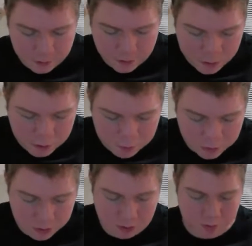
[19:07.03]
Pretty
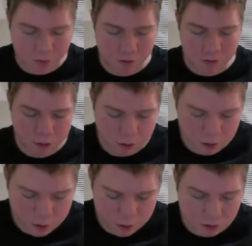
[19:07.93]
simple.
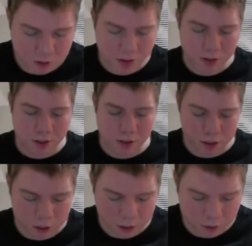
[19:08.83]
Then
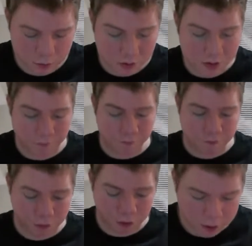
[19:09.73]
of course the
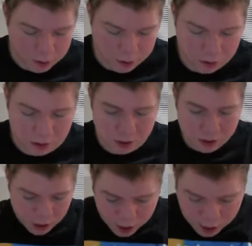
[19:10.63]
front.
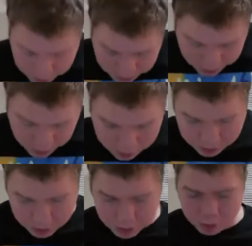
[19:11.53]
Shit.
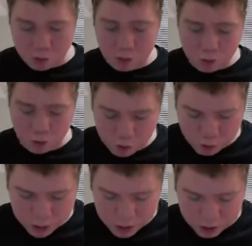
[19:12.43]
Ooh,
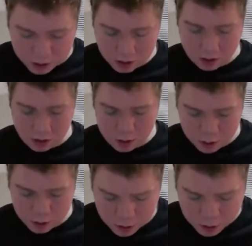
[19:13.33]
hee hee.
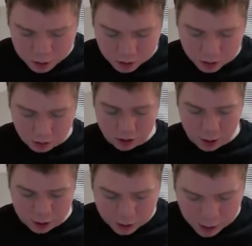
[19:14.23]
Or I lost an
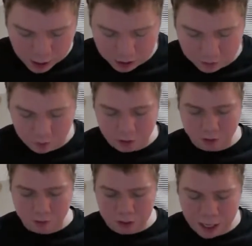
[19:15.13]
eye. I don't want to lose
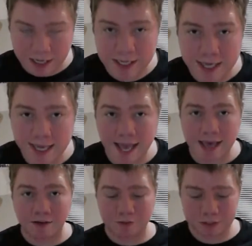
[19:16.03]
anything
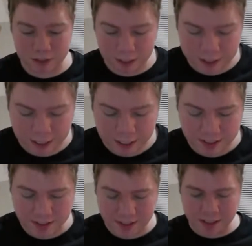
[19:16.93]
else that isn't
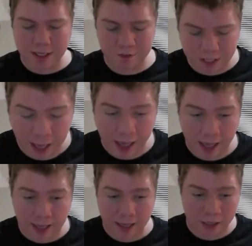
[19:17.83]
even a
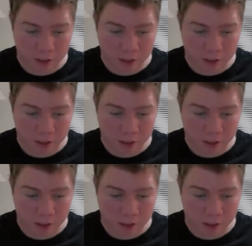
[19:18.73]
eye.